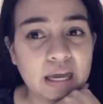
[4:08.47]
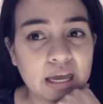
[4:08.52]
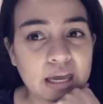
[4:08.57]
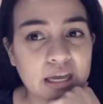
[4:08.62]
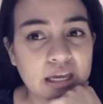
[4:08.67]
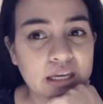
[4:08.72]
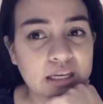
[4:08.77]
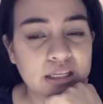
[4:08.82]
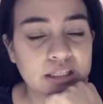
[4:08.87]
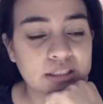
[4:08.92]

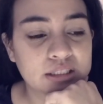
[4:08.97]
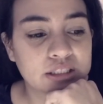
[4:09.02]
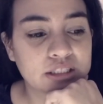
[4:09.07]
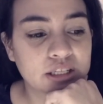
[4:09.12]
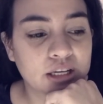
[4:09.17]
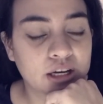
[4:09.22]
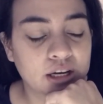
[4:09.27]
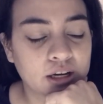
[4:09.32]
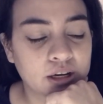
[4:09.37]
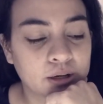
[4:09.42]
And
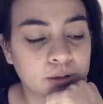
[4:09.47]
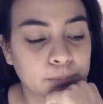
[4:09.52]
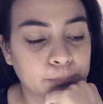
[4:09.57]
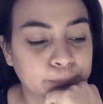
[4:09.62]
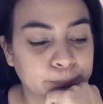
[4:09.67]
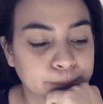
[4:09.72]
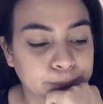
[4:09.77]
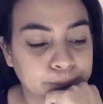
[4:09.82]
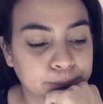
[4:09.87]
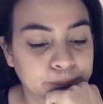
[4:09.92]

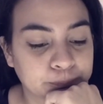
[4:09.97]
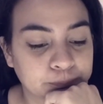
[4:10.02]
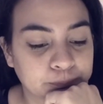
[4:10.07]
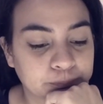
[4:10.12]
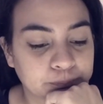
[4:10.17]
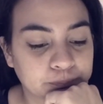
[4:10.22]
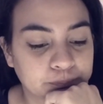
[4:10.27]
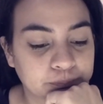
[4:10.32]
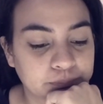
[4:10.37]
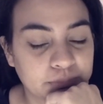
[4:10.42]
um,
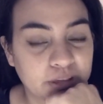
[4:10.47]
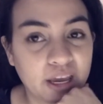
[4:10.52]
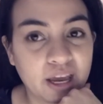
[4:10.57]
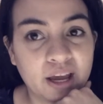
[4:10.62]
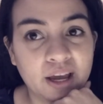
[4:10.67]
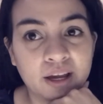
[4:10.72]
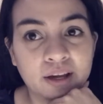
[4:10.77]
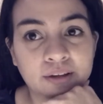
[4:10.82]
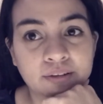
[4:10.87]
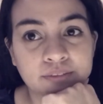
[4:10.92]

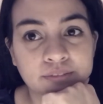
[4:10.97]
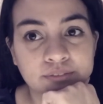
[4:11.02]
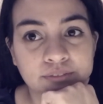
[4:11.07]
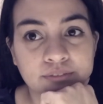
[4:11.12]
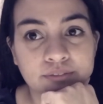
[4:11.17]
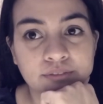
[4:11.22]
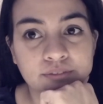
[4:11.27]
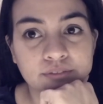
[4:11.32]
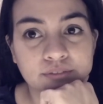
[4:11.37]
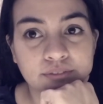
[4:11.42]
yeah,
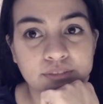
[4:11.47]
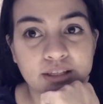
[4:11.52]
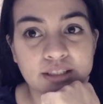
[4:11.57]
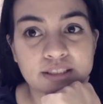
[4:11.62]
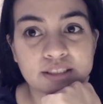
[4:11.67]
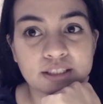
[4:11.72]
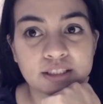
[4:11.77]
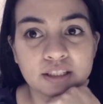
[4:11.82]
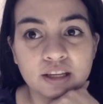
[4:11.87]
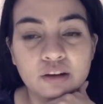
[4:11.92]

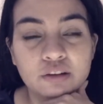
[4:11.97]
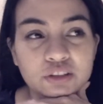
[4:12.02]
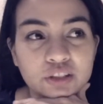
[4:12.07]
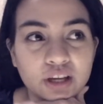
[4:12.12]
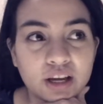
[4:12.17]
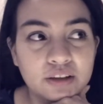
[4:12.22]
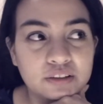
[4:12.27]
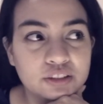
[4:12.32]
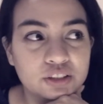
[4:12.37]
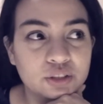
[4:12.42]
that's it. I also
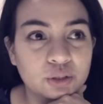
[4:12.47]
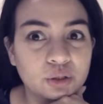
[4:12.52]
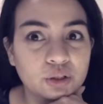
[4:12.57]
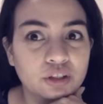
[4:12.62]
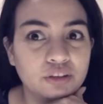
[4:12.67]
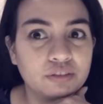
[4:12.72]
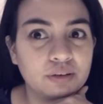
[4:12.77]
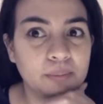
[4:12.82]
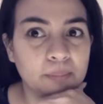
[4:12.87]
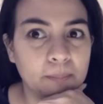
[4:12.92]
had sort
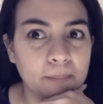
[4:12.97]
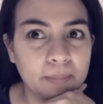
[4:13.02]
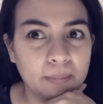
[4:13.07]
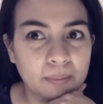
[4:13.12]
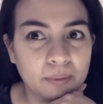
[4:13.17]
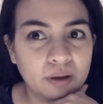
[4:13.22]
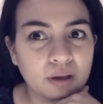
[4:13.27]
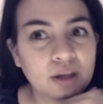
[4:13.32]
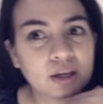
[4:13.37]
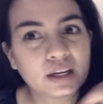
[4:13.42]
of a
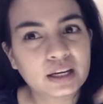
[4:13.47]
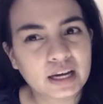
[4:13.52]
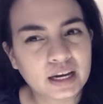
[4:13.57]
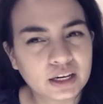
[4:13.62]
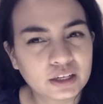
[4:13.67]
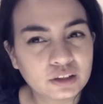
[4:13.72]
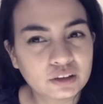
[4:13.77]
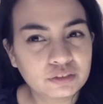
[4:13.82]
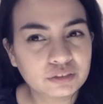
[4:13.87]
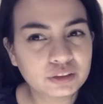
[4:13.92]

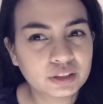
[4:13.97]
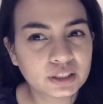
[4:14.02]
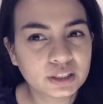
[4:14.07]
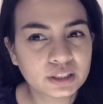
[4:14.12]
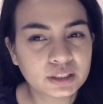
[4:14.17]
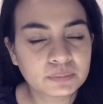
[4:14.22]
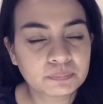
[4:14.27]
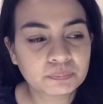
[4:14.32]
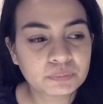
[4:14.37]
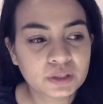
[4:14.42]
kind of
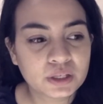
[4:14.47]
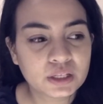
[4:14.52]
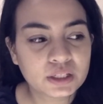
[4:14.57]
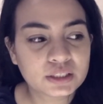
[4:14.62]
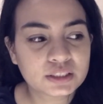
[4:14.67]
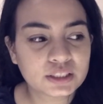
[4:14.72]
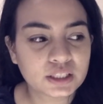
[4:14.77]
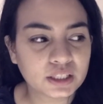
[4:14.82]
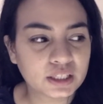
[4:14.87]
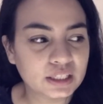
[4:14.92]
a
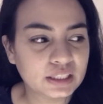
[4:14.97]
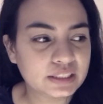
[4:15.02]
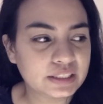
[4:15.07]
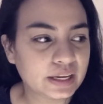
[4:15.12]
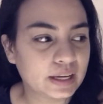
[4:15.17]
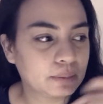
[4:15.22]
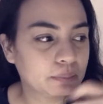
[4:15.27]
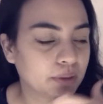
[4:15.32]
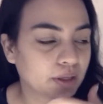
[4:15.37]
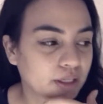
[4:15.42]
sucky
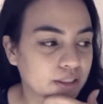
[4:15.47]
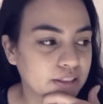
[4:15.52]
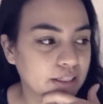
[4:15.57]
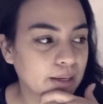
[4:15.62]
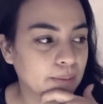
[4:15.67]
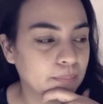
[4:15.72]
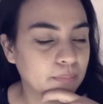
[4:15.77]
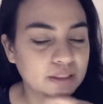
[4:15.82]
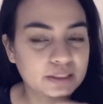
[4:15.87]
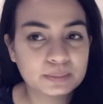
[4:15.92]
day because
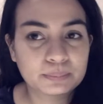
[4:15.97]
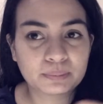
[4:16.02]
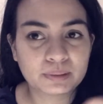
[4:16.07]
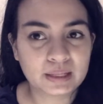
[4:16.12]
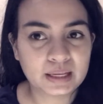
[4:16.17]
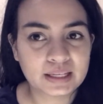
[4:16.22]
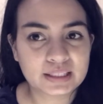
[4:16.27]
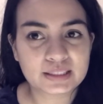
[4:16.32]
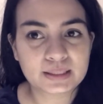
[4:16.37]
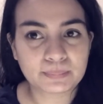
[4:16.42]
I
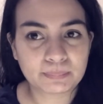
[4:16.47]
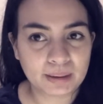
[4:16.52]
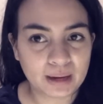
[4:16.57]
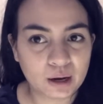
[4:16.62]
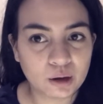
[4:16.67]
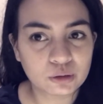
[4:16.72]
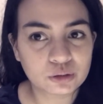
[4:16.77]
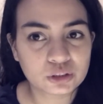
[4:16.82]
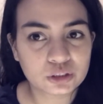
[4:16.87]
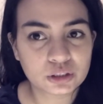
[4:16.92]
misplaced the
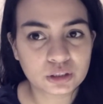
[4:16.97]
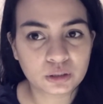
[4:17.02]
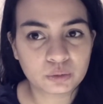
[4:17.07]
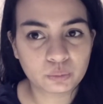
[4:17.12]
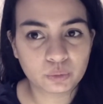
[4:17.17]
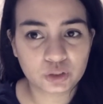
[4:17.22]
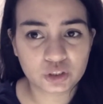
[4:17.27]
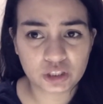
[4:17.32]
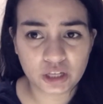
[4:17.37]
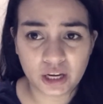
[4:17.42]
pouch in
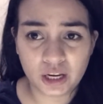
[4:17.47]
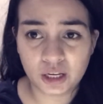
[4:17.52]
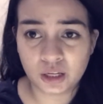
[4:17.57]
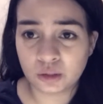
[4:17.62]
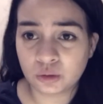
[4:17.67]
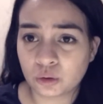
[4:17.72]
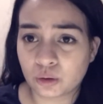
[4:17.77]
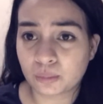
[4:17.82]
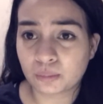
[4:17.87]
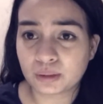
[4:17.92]
which I
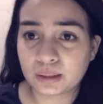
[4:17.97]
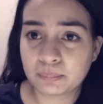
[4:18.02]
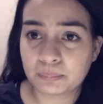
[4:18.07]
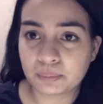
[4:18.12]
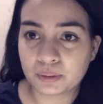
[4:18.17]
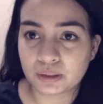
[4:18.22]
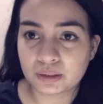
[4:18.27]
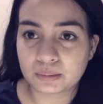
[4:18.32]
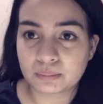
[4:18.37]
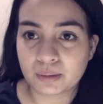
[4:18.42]
normally
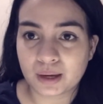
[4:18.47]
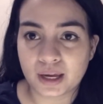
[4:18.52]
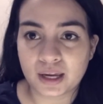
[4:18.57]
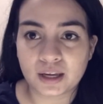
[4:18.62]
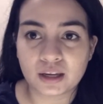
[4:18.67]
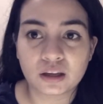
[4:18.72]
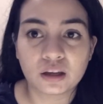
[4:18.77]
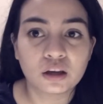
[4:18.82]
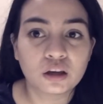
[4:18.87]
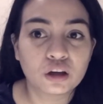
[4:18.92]
put
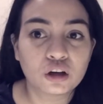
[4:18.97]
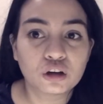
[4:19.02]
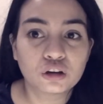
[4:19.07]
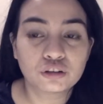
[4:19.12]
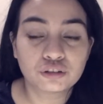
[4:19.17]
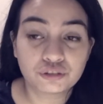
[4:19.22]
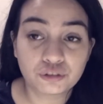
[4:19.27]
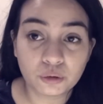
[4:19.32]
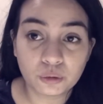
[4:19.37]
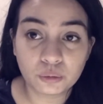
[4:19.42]
my
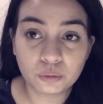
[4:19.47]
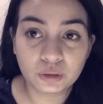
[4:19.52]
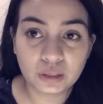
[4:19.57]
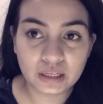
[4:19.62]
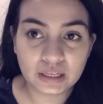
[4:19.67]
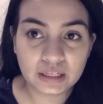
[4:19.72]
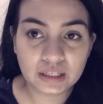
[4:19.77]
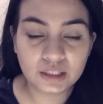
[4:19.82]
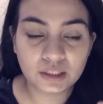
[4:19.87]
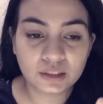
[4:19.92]
phone
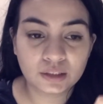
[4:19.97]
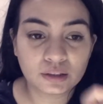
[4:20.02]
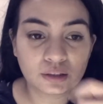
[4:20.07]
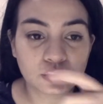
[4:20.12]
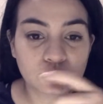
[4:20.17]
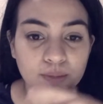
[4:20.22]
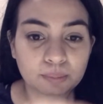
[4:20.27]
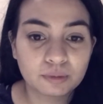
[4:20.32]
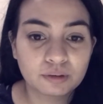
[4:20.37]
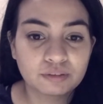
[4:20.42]
in
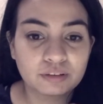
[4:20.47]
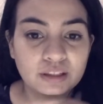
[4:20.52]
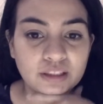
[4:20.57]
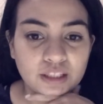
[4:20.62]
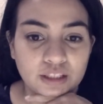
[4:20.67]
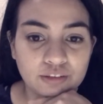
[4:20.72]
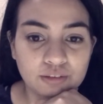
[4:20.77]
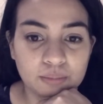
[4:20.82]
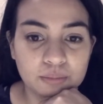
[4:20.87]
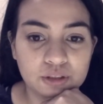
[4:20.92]
to prevent
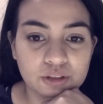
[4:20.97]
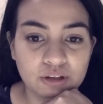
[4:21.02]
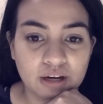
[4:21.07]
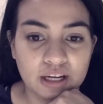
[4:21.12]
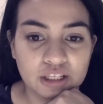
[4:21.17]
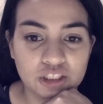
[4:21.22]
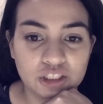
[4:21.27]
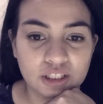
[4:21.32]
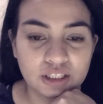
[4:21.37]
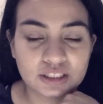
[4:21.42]
it from
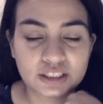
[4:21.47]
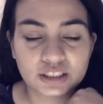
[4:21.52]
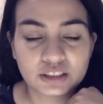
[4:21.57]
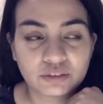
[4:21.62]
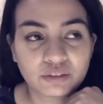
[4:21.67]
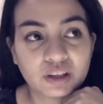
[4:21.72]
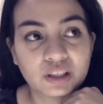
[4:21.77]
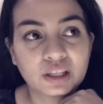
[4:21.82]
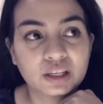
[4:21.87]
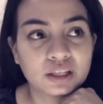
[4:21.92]
scratching instead
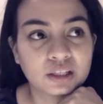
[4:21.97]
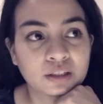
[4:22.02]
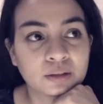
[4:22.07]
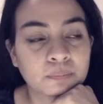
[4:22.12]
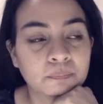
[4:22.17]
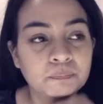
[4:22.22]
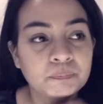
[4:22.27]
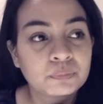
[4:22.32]
of getting a